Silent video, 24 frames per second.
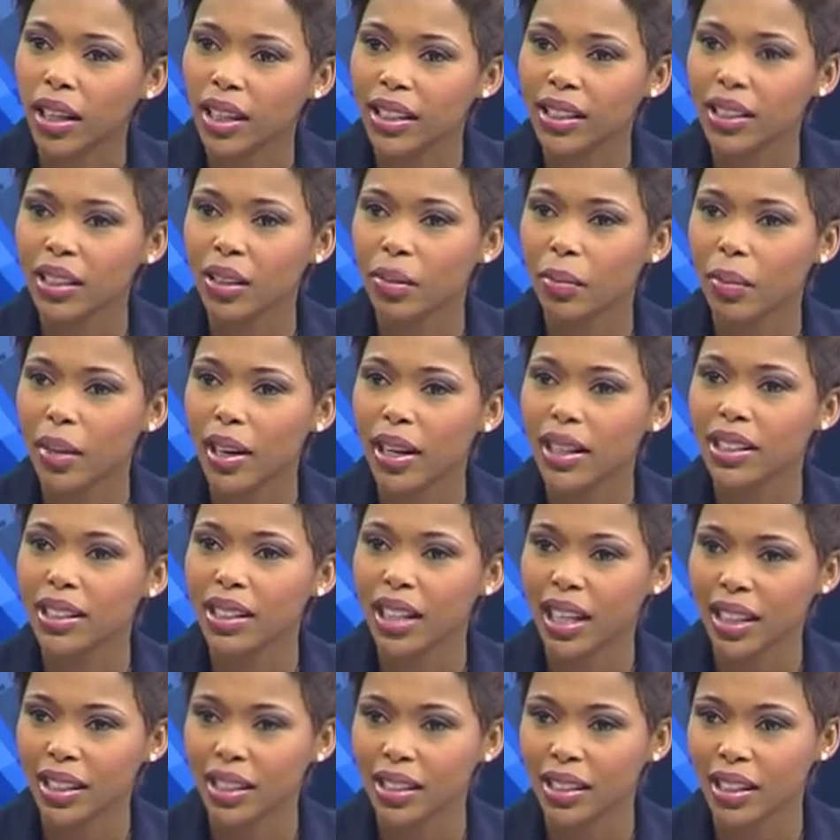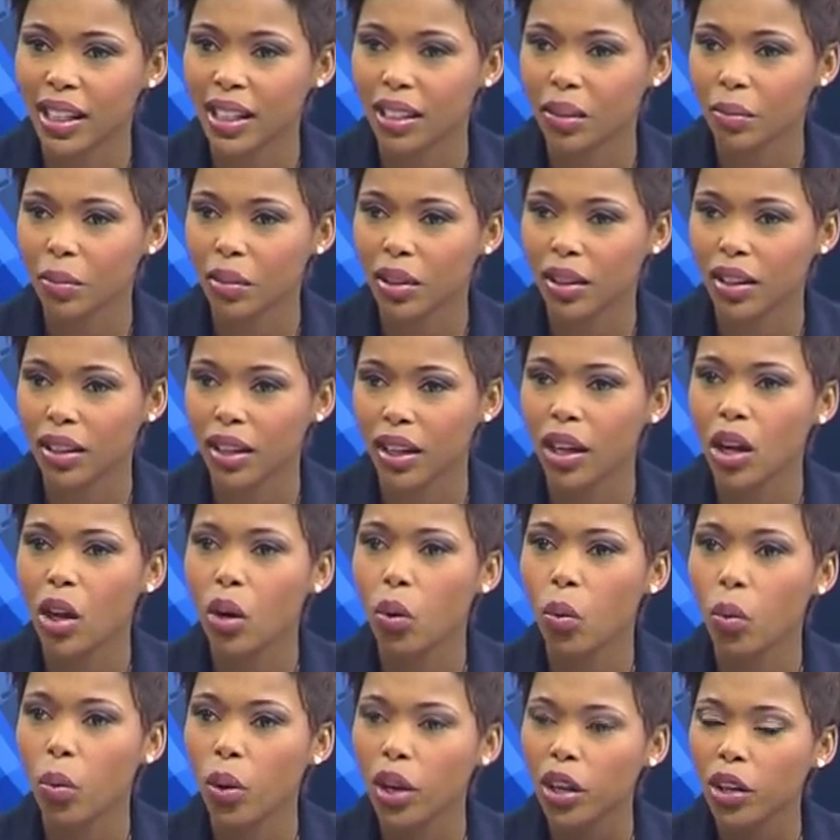as he makes that statement there.
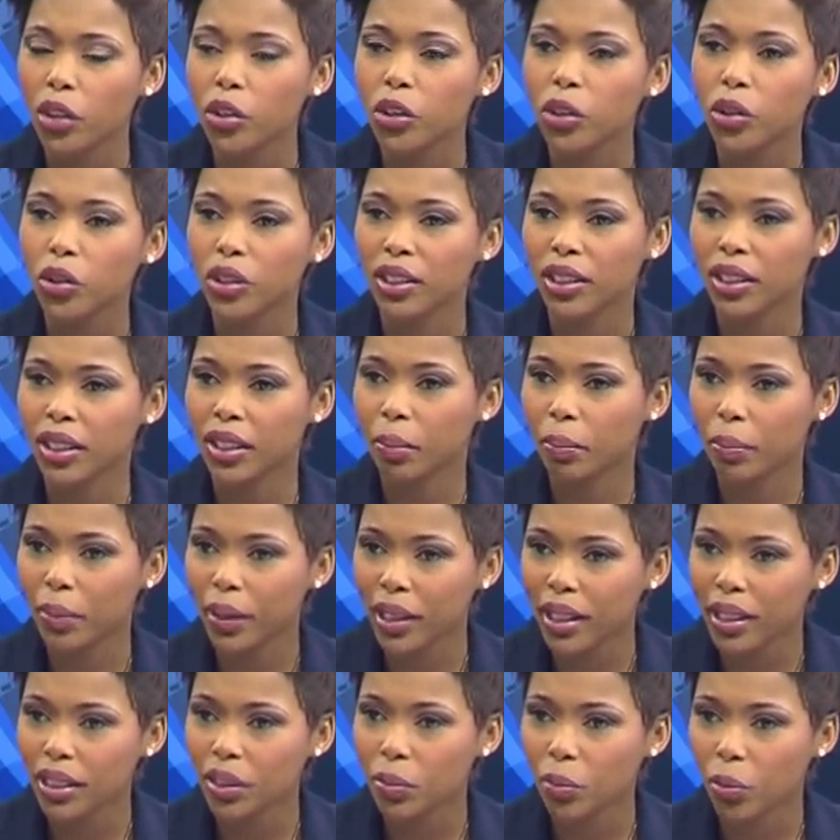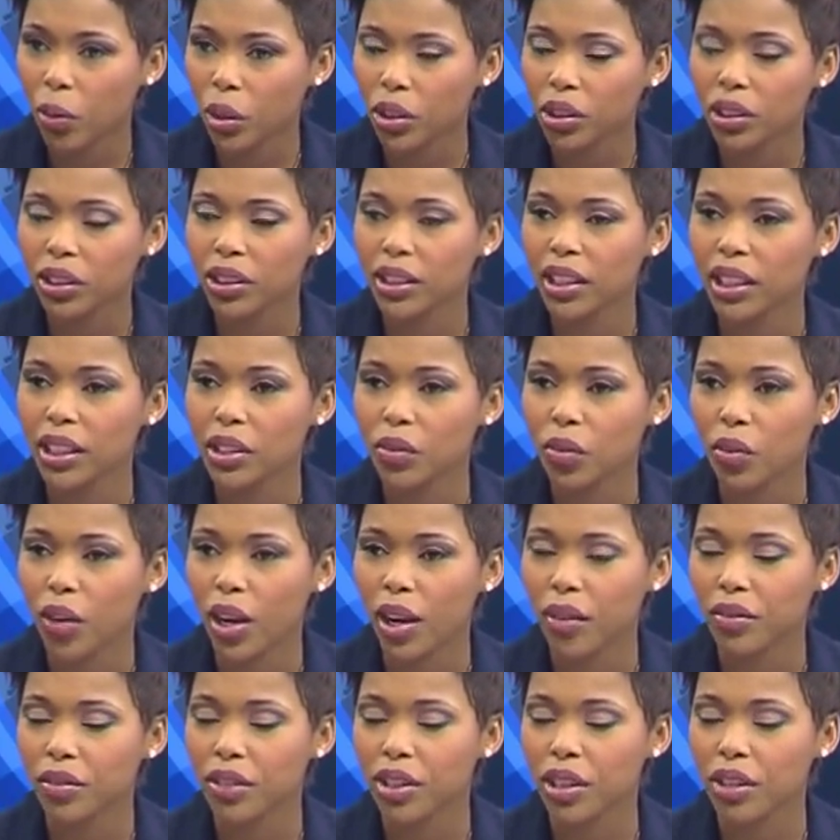Where do you see the biggest bottlenecks for
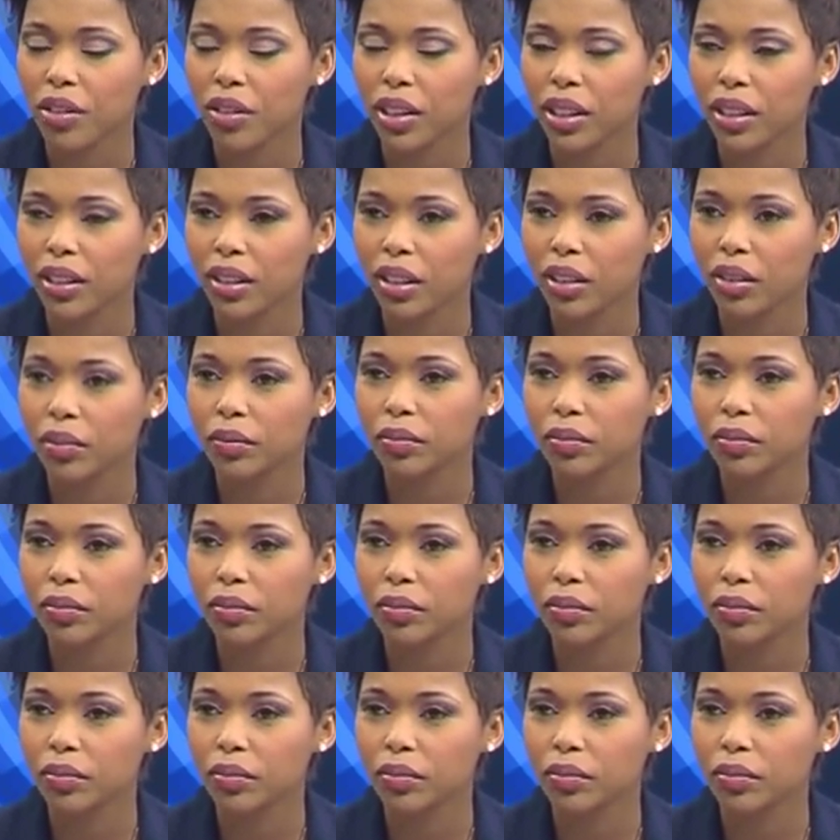Africa right now?